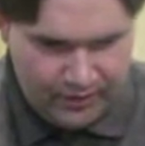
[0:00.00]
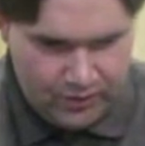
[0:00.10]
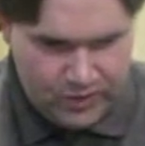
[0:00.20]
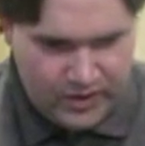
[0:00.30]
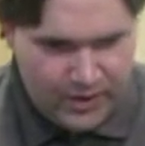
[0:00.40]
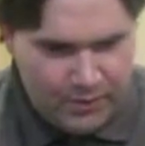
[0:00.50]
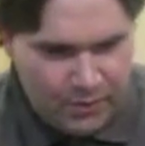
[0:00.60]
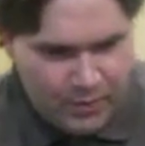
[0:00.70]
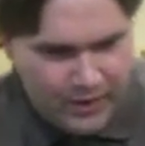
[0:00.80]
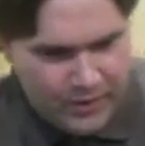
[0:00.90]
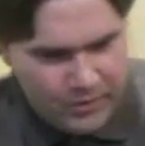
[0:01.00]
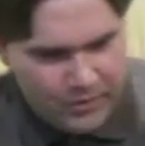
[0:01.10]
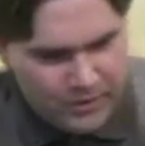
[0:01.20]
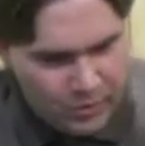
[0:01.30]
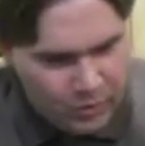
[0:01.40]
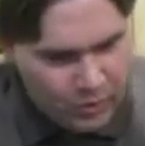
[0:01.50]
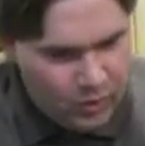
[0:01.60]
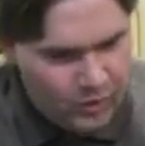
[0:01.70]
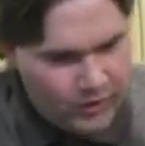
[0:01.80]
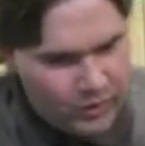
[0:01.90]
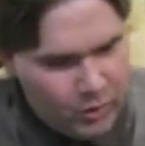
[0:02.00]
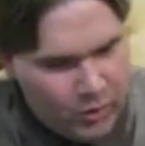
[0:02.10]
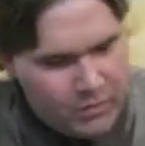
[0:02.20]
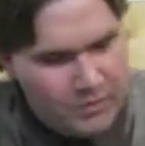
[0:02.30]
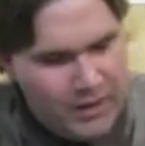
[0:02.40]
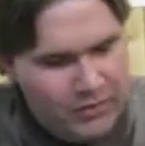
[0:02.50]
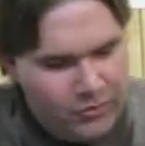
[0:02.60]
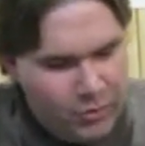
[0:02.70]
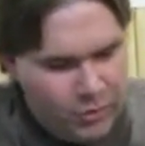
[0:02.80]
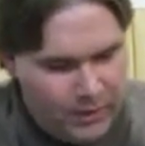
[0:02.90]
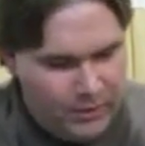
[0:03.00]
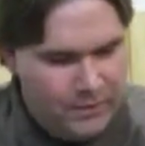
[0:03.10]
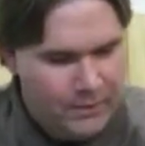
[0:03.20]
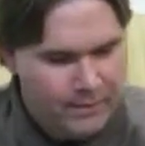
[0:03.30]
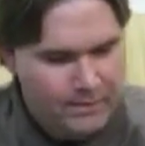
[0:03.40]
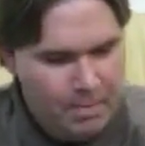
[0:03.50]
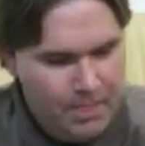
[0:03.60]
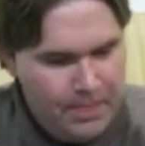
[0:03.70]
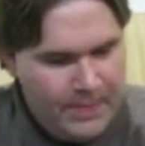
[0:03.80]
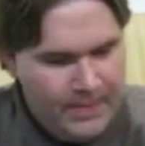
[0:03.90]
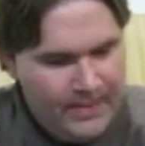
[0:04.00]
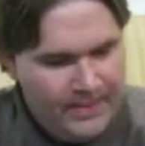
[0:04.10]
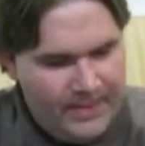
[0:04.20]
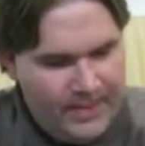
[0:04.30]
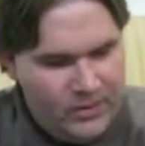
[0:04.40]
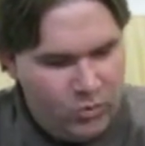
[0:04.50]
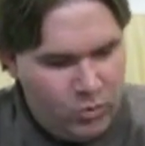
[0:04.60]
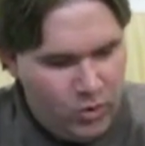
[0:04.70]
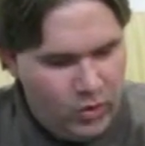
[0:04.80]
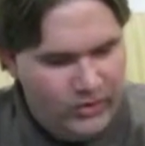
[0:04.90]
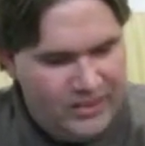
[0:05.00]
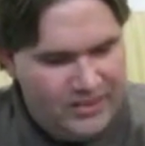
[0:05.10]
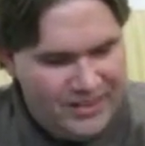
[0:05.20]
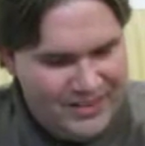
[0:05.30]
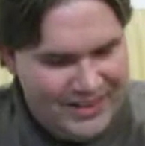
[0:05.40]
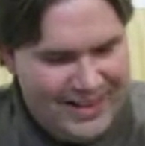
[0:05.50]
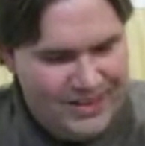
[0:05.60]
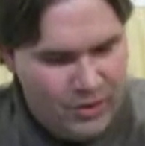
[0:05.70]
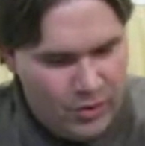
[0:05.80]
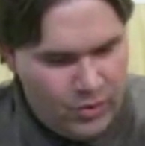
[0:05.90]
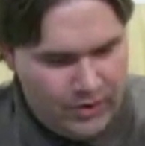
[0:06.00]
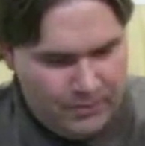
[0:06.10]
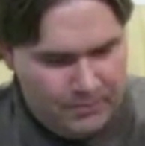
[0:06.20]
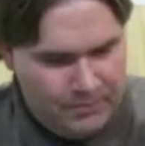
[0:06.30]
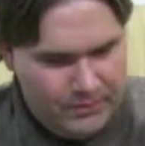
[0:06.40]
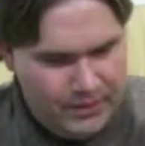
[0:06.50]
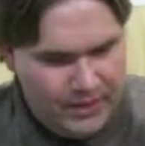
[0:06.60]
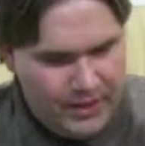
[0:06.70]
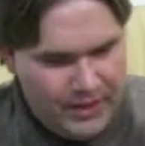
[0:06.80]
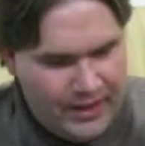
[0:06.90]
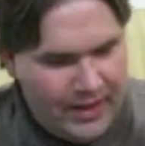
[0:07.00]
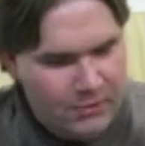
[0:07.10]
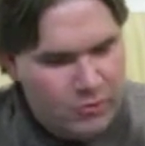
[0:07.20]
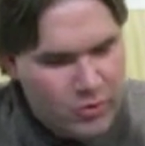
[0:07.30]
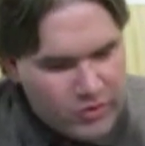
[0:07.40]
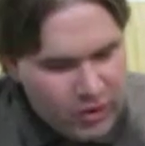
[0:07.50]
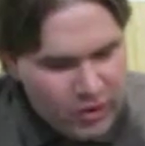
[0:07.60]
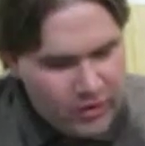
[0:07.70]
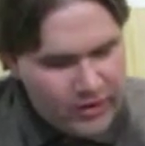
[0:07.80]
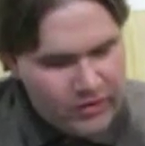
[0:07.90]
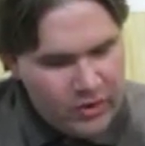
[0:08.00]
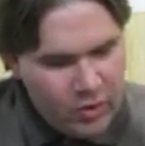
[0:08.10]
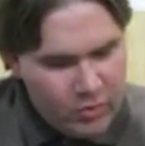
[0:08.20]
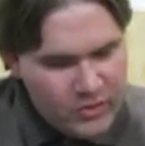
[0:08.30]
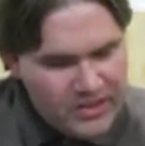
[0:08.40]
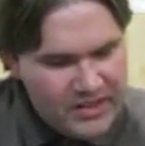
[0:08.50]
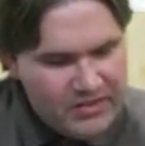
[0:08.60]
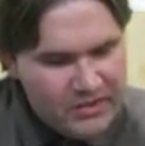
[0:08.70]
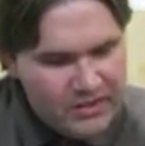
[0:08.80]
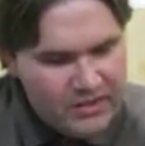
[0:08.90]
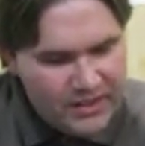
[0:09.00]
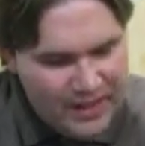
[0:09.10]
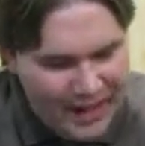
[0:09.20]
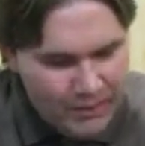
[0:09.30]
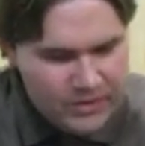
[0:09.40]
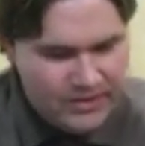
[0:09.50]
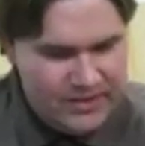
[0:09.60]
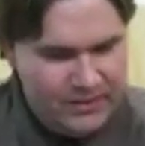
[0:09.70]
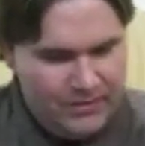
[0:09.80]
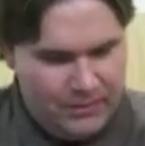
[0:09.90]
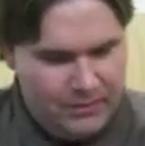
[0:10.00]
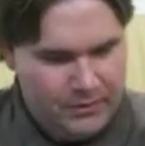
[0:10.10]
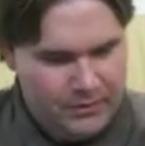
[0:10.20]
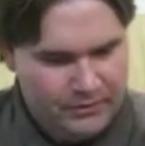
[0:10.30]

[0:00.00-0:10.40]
Verse 10 we read, He was in the world, and the world was made through him, and the world did not know him. He came to his own, and his own received did not receive him.